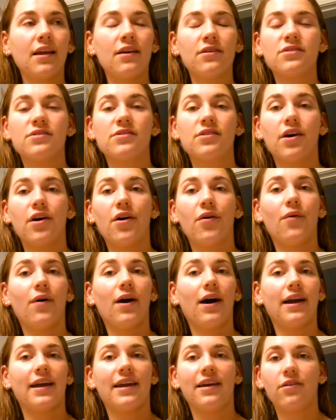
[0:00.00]
So
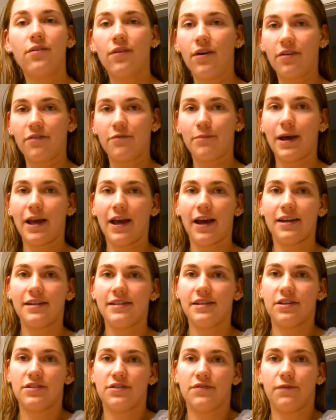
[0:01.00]
I get a lot of my
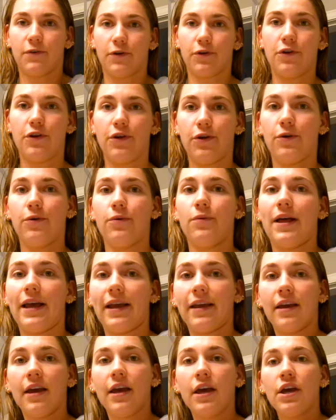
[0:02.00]
ideas for new
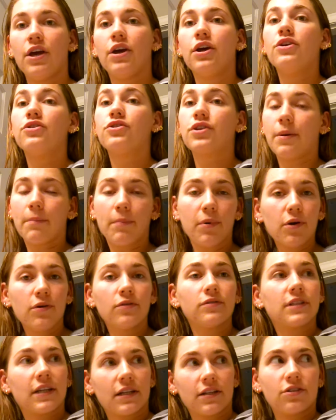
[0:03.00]
like
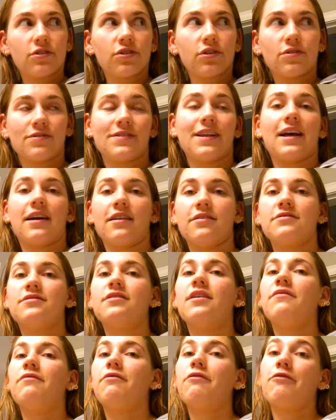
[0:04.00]
shampoos, conditioners, that kind of
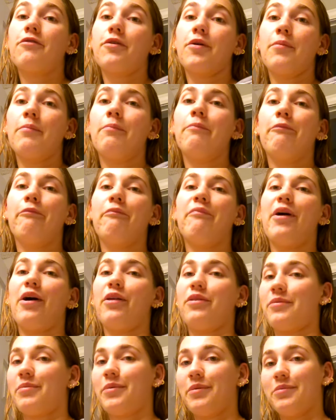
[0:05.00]
stuff from
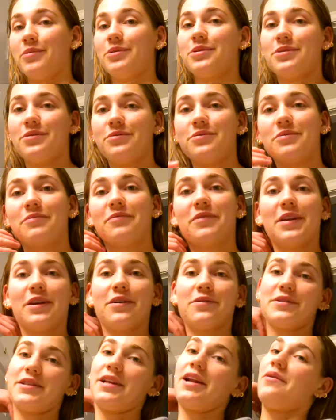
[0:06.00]
other people's YouTube
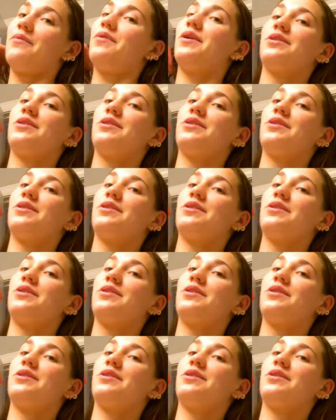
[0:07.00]
videos that I watch.